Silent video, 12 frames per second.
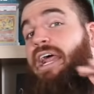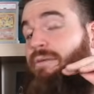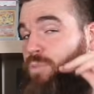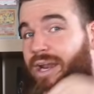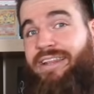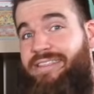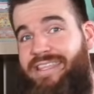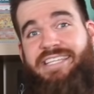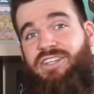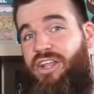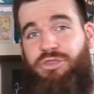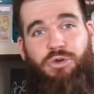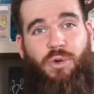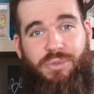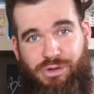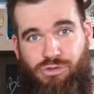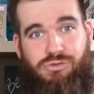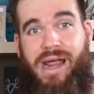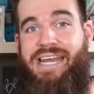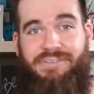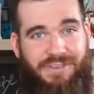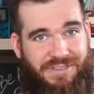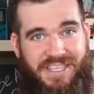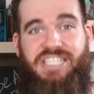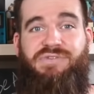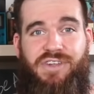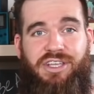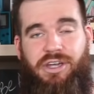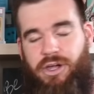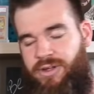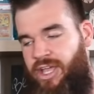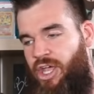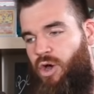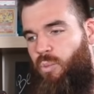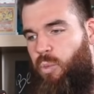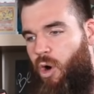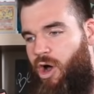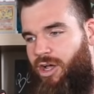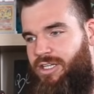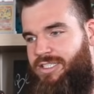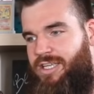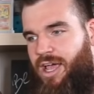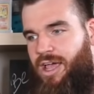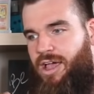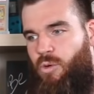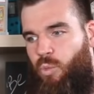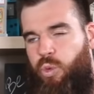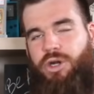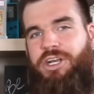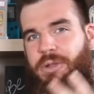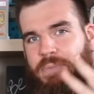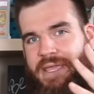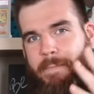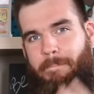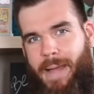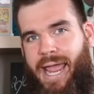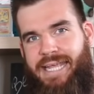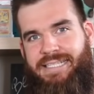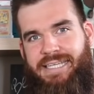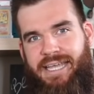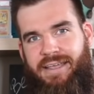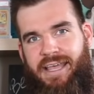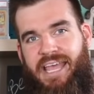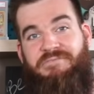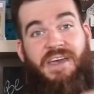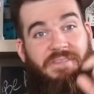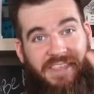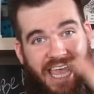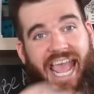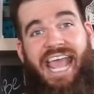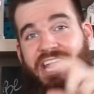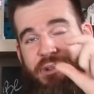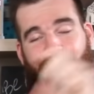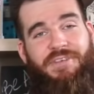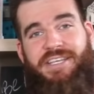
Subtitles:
And one of the things that I thought would be great for this video was, wouldn't it be amazing if at the end of